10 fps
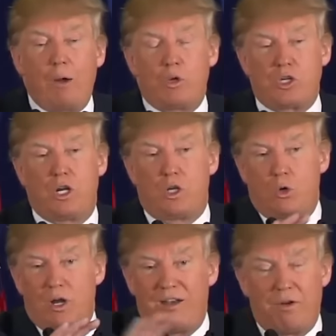I was going to
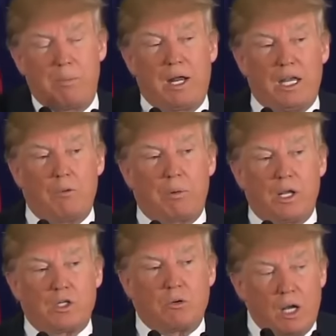do it, everybody in
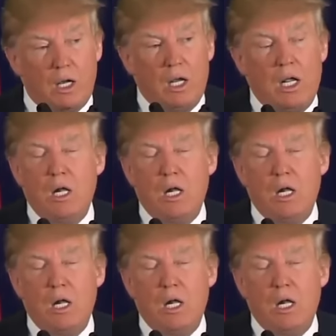place, right?